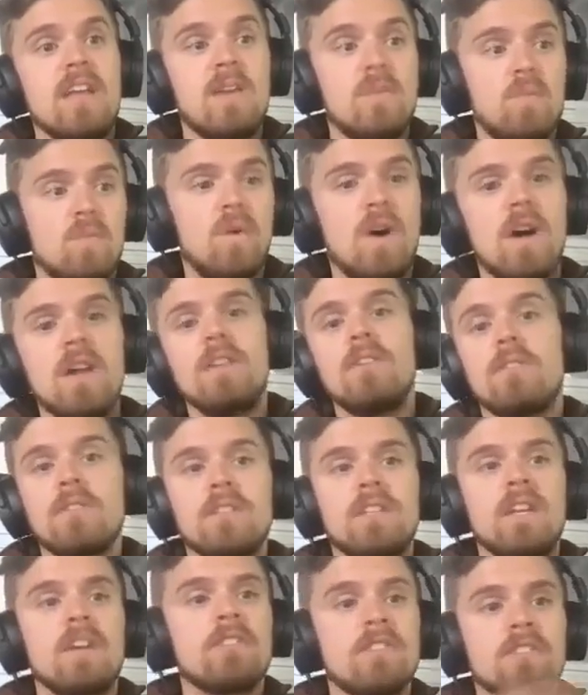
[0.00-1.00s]
And one
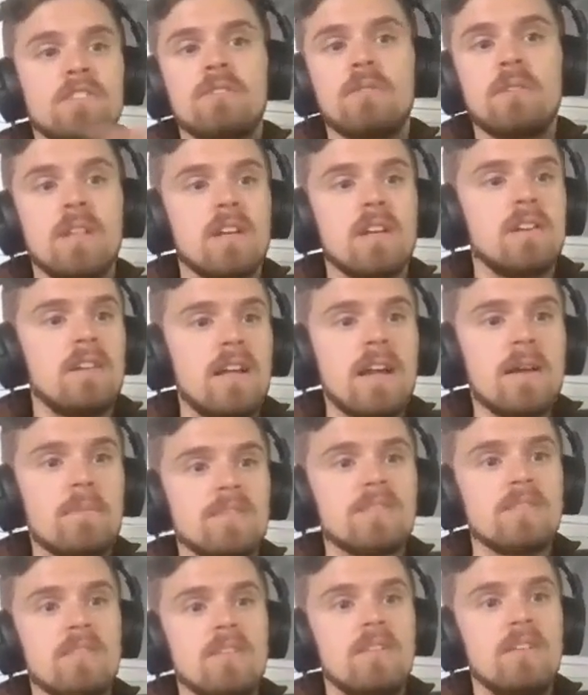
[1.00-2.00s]
or the other is going to
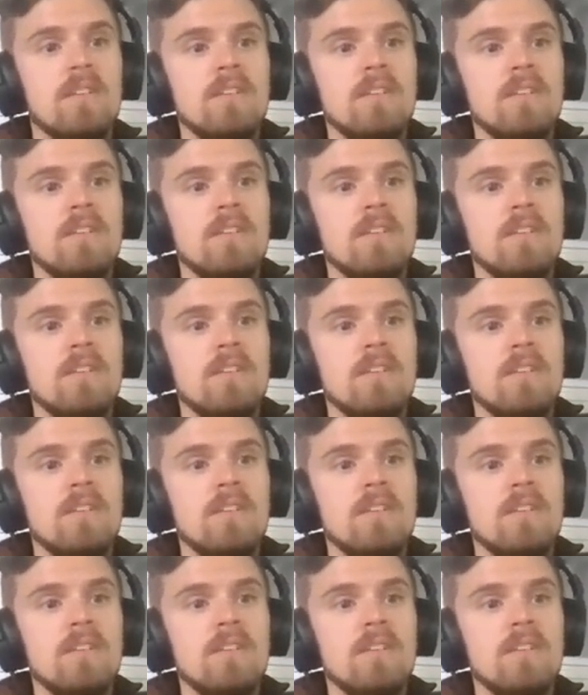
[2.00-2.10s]
collapse.